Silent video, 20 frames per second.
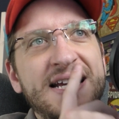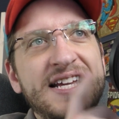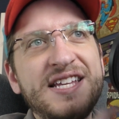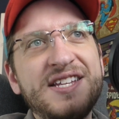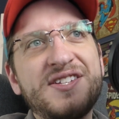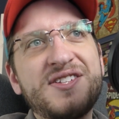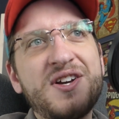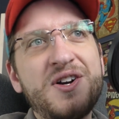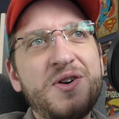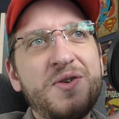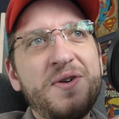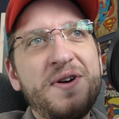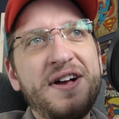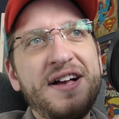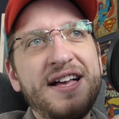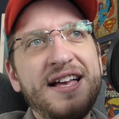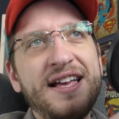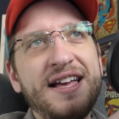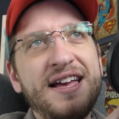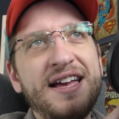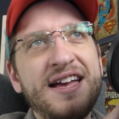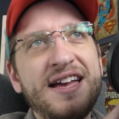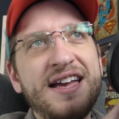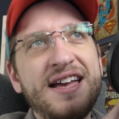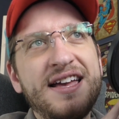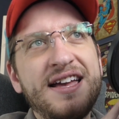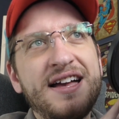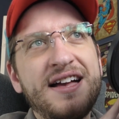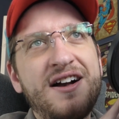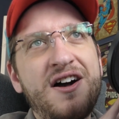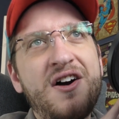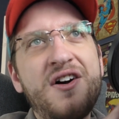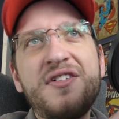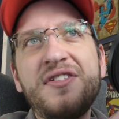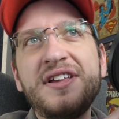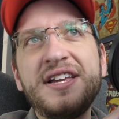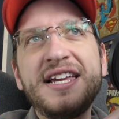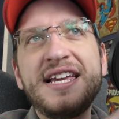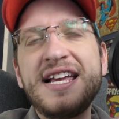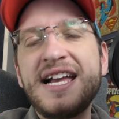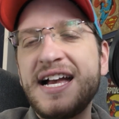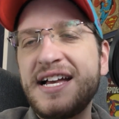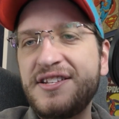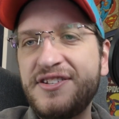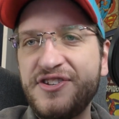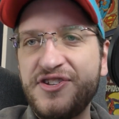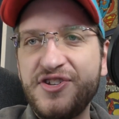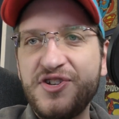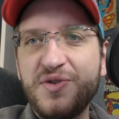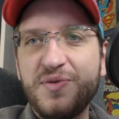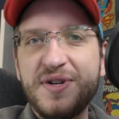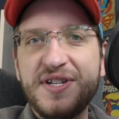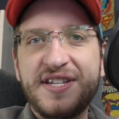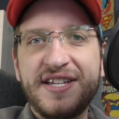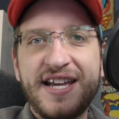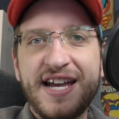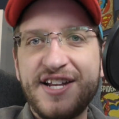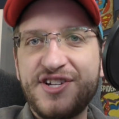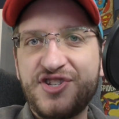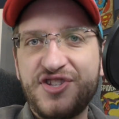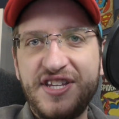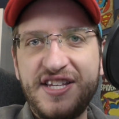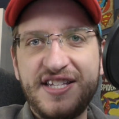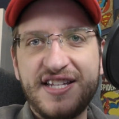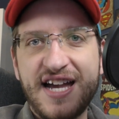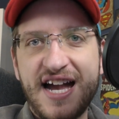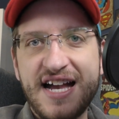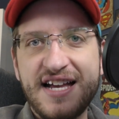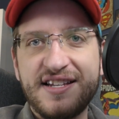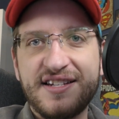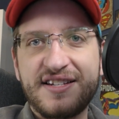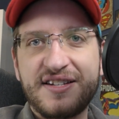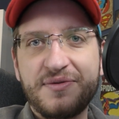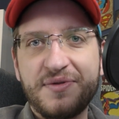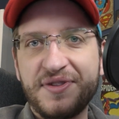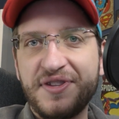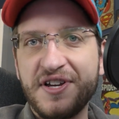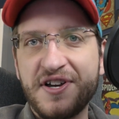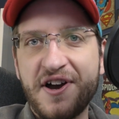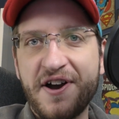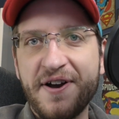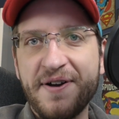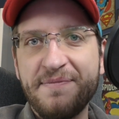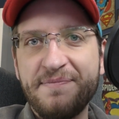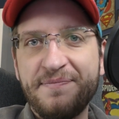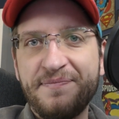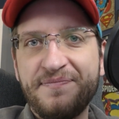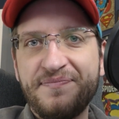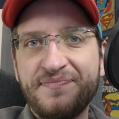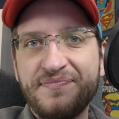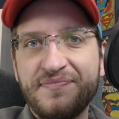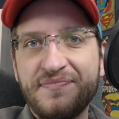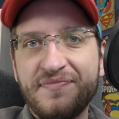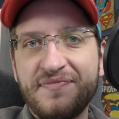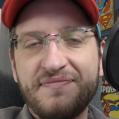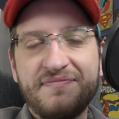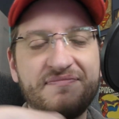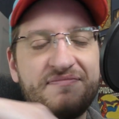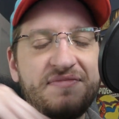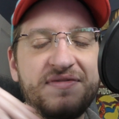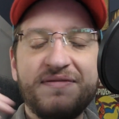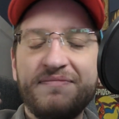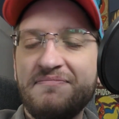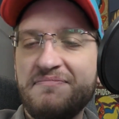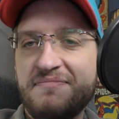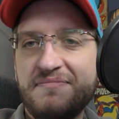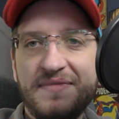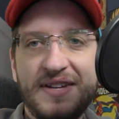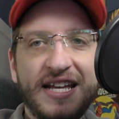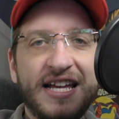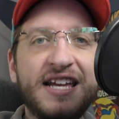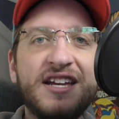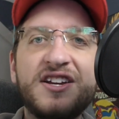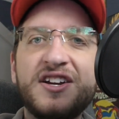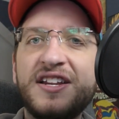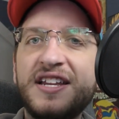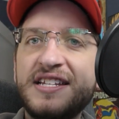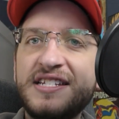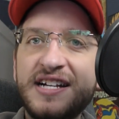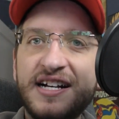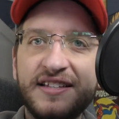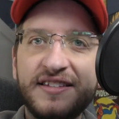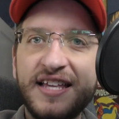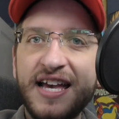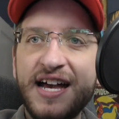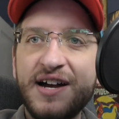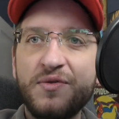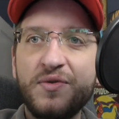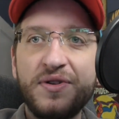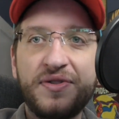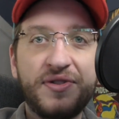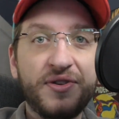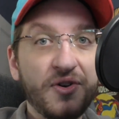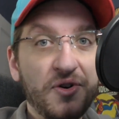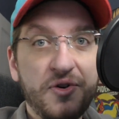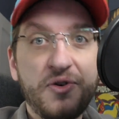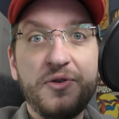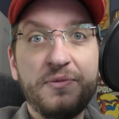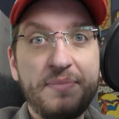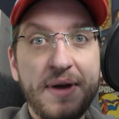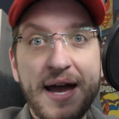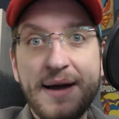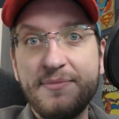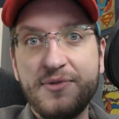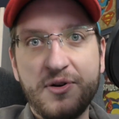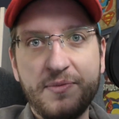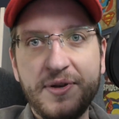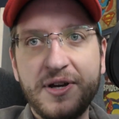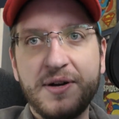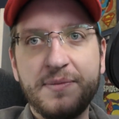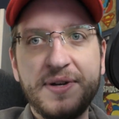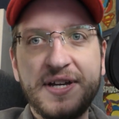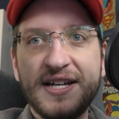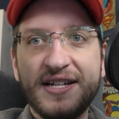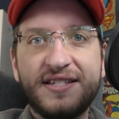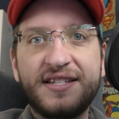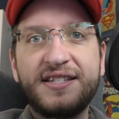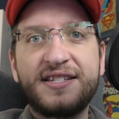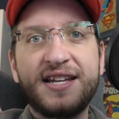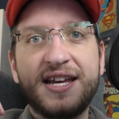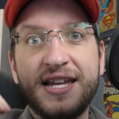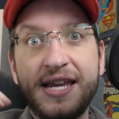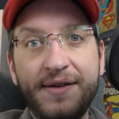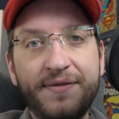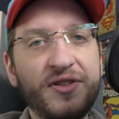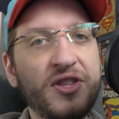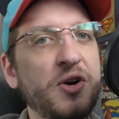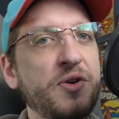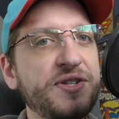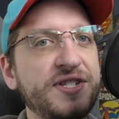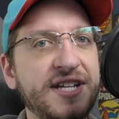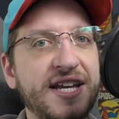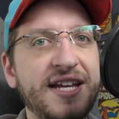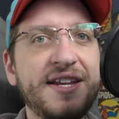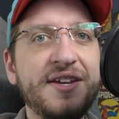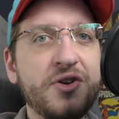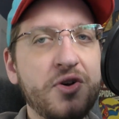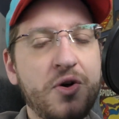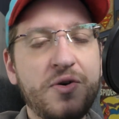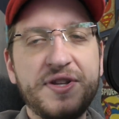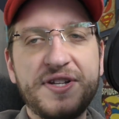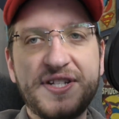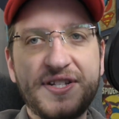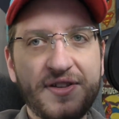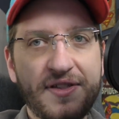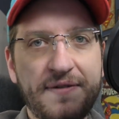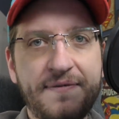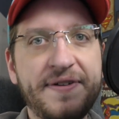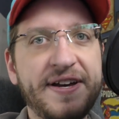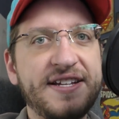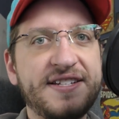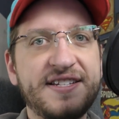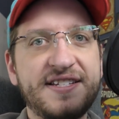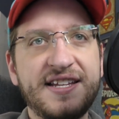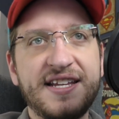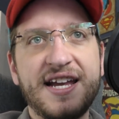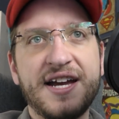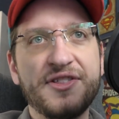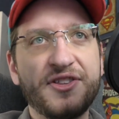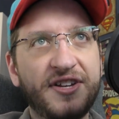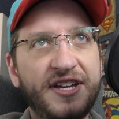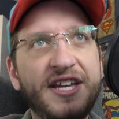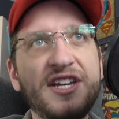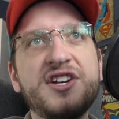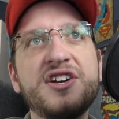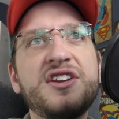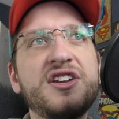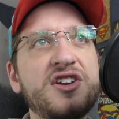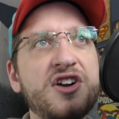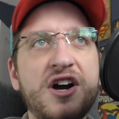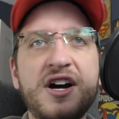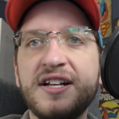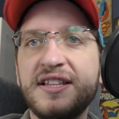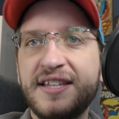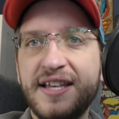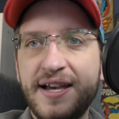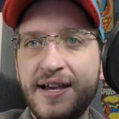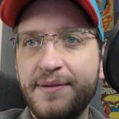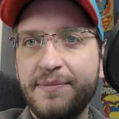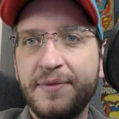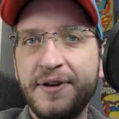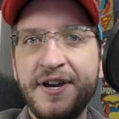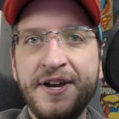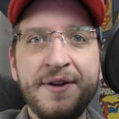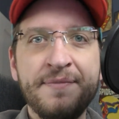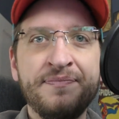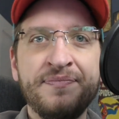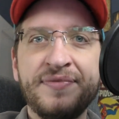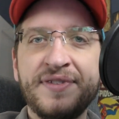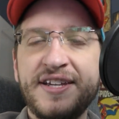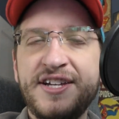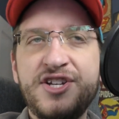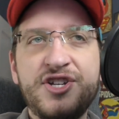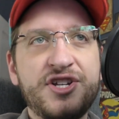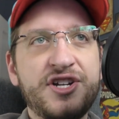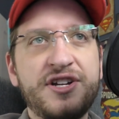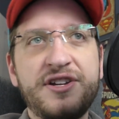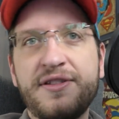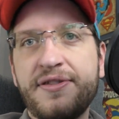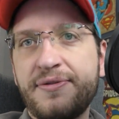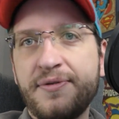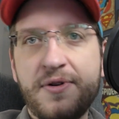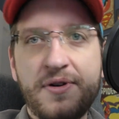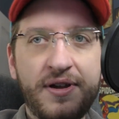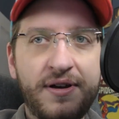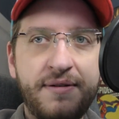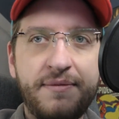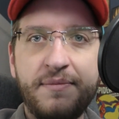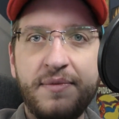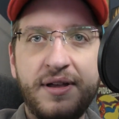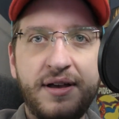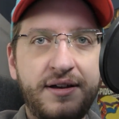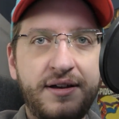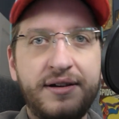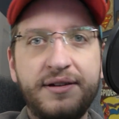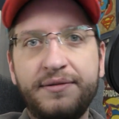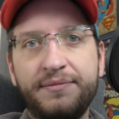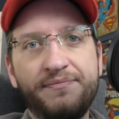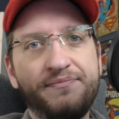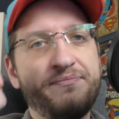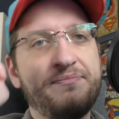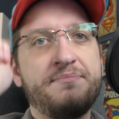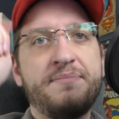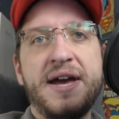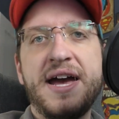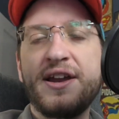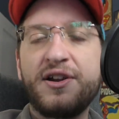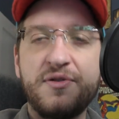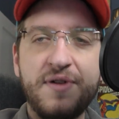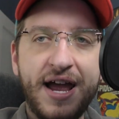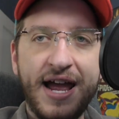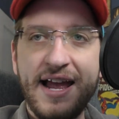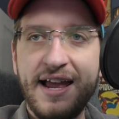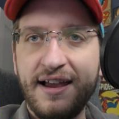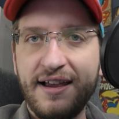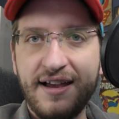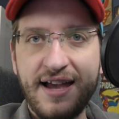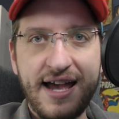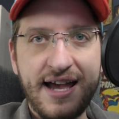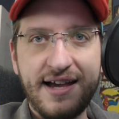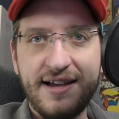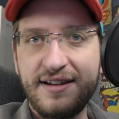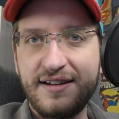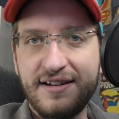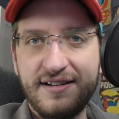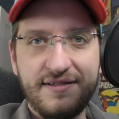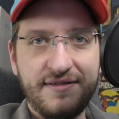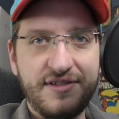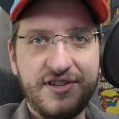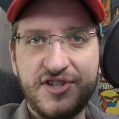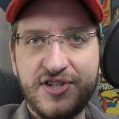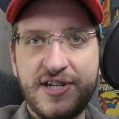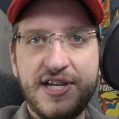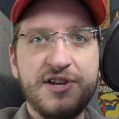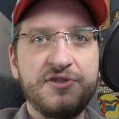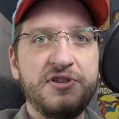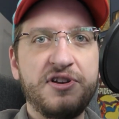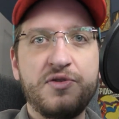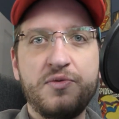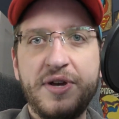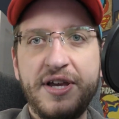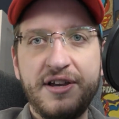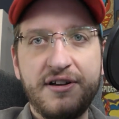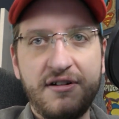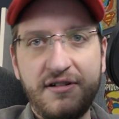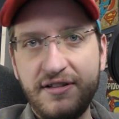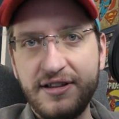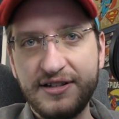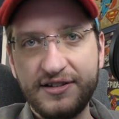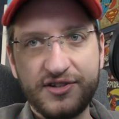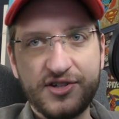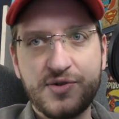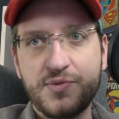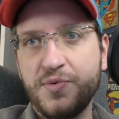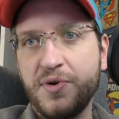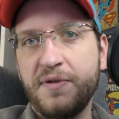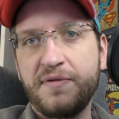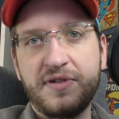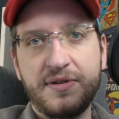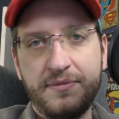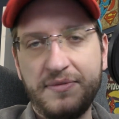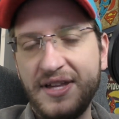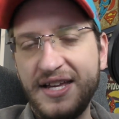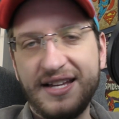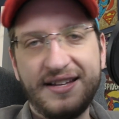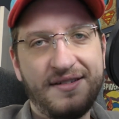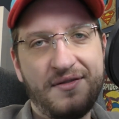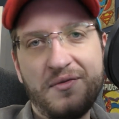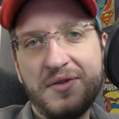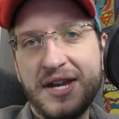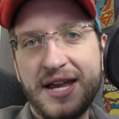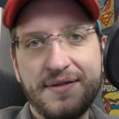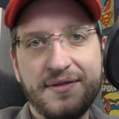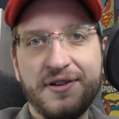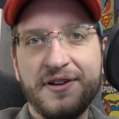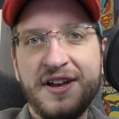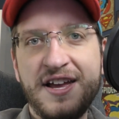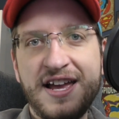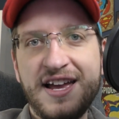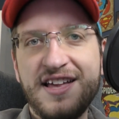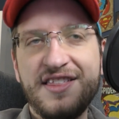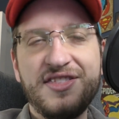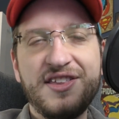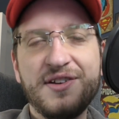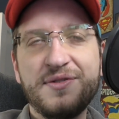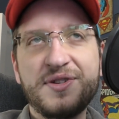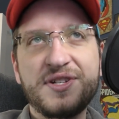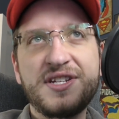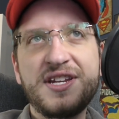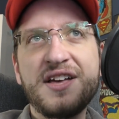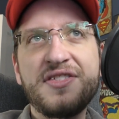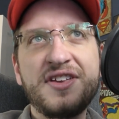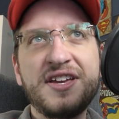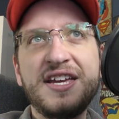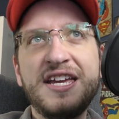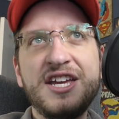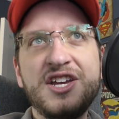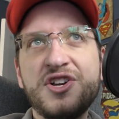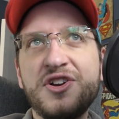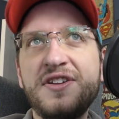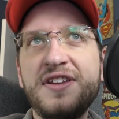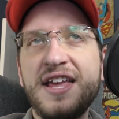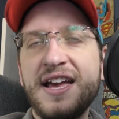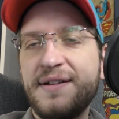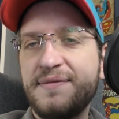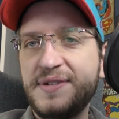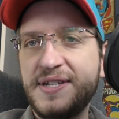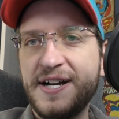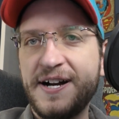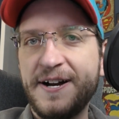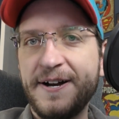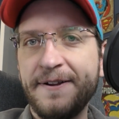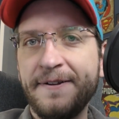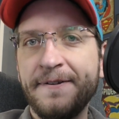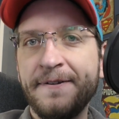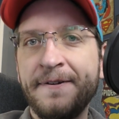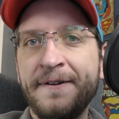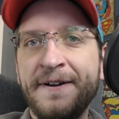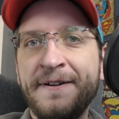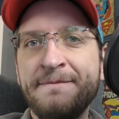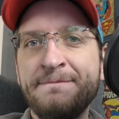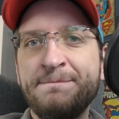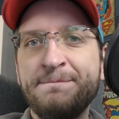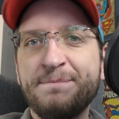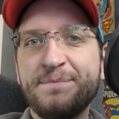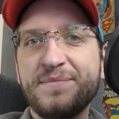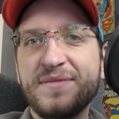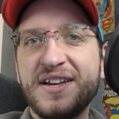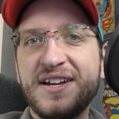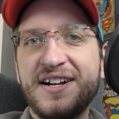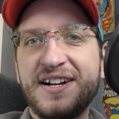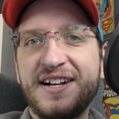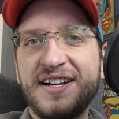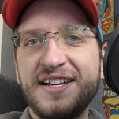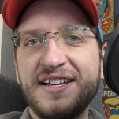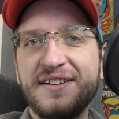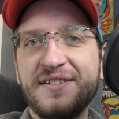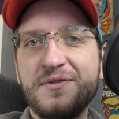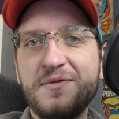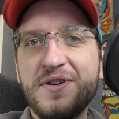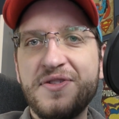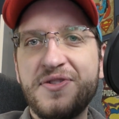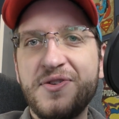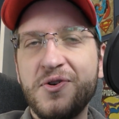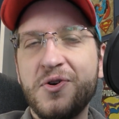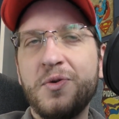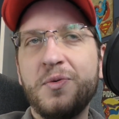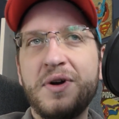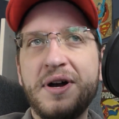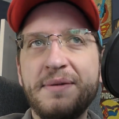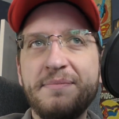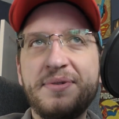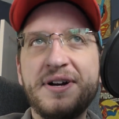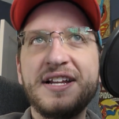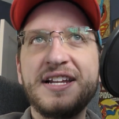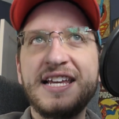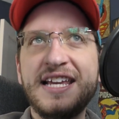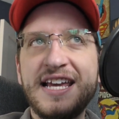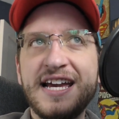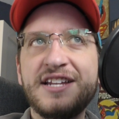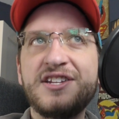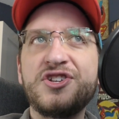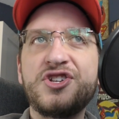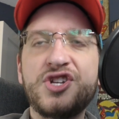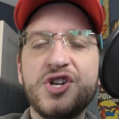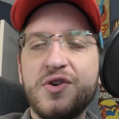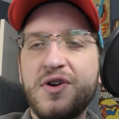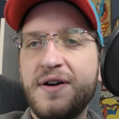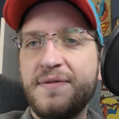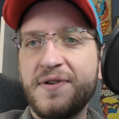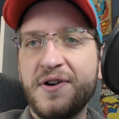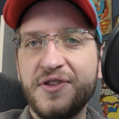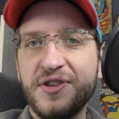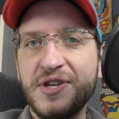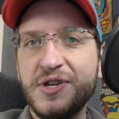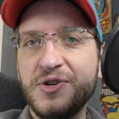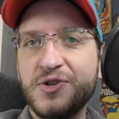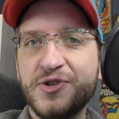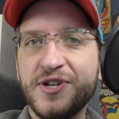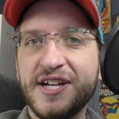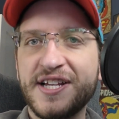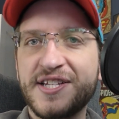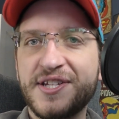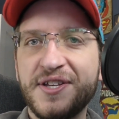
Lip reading: So all he had to do was catch these guys with the car. He could have done that with the old Batmobile because it said even though it's getting old, it's still the fastest thing out there. He could have caught them. He could have thrown a batarang at the steering wheel and swerved them, like whatever. There was nothing he couldn't have done with the old one, but he had to show off all the new tricks.